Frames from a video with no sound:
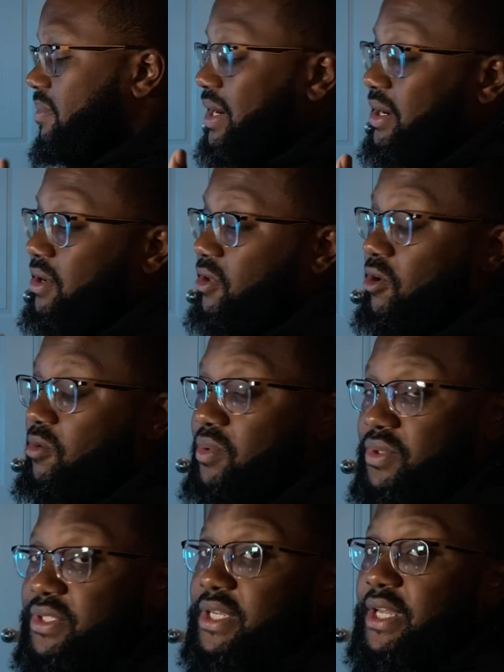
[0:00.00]
are my
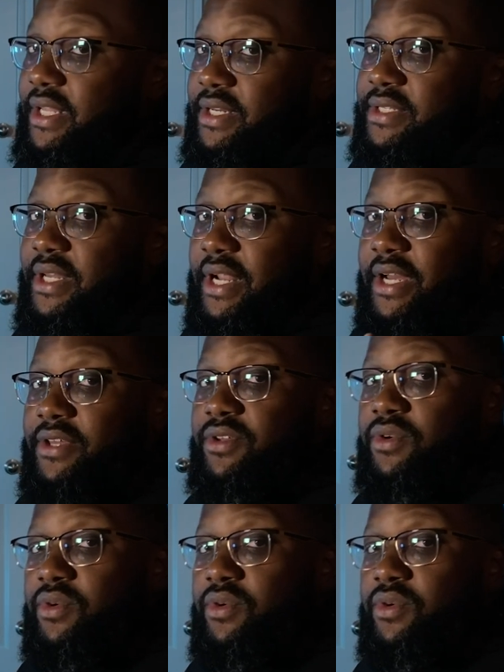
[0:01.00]
global settings that I